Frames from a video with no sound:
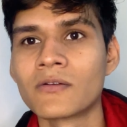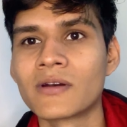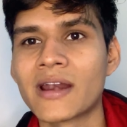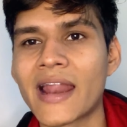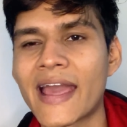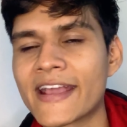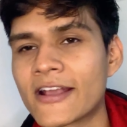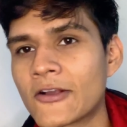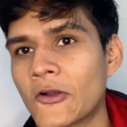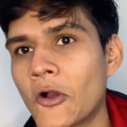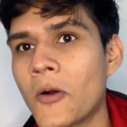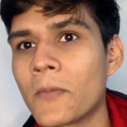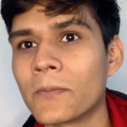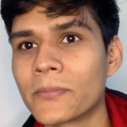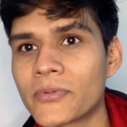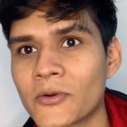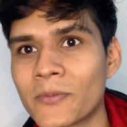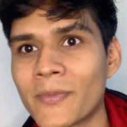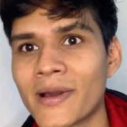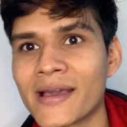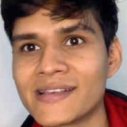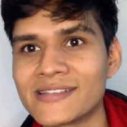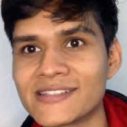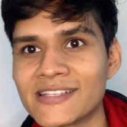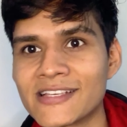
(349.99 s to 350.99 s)
like
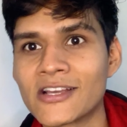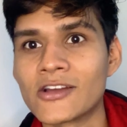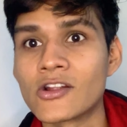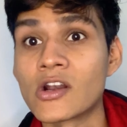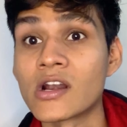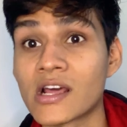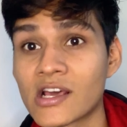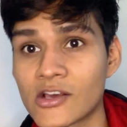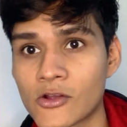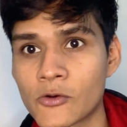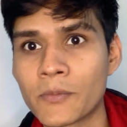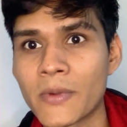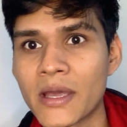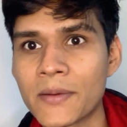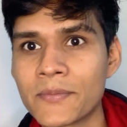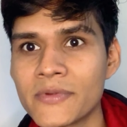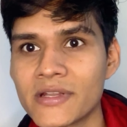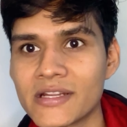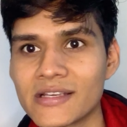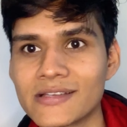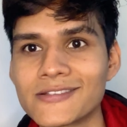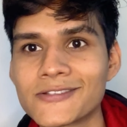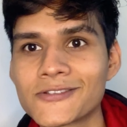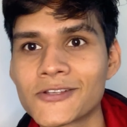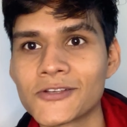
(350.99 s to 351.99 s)
compromising on our
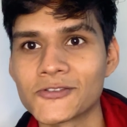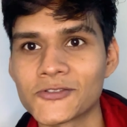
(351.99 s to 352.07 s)
memories.